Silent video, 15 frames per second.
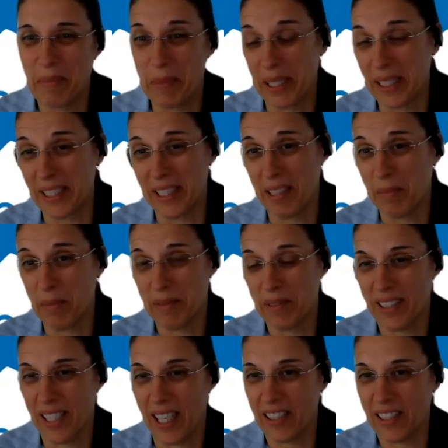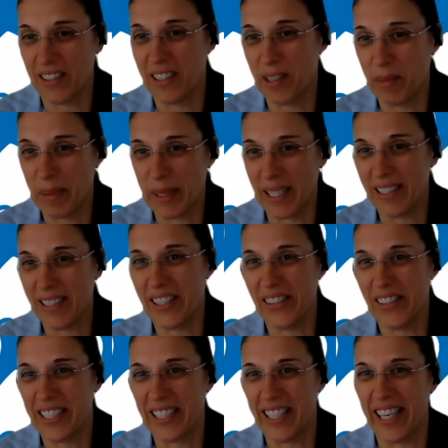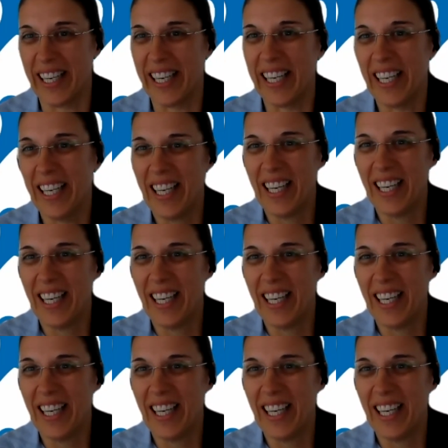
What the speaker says: my dream was actually to be a secretary.